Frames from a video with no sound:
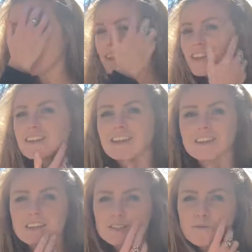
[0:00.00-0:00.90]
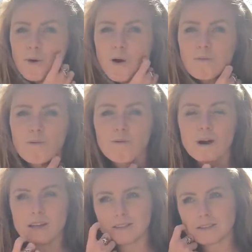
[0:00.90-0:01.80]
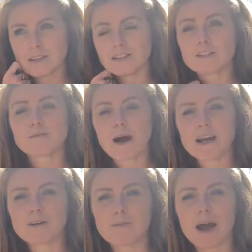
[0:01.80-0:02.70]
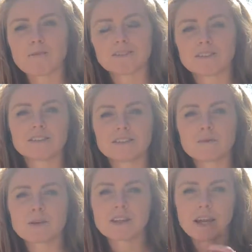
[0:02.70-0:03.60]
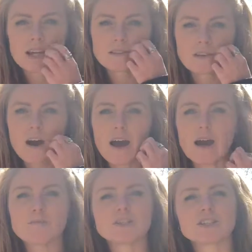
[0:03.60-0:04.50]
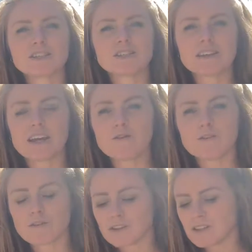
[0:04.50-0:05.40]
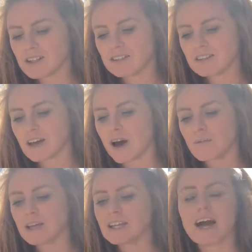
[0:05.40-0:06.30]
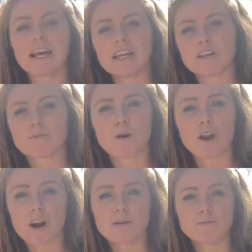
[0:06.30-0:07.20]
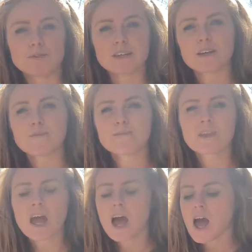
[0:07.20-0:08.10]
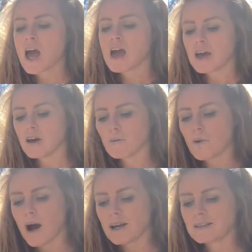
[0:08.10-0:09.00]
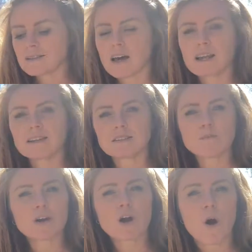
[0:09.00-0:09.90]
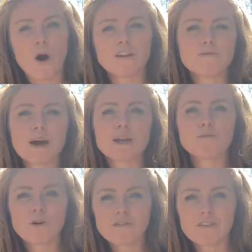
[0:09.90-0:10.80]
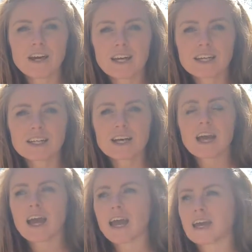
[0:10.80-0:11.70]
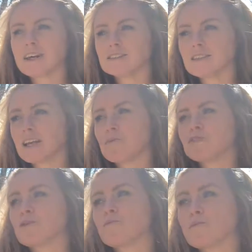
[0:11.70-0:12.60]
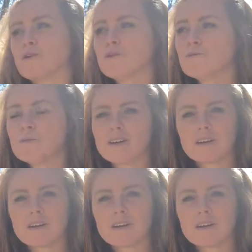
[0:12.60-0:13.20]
thing that this poem was inspired by was an exhibit that I saw at Michigan State University's Eli and Edith Broad Art Museum. It was an exhibit called Metamorphic, and it was a room,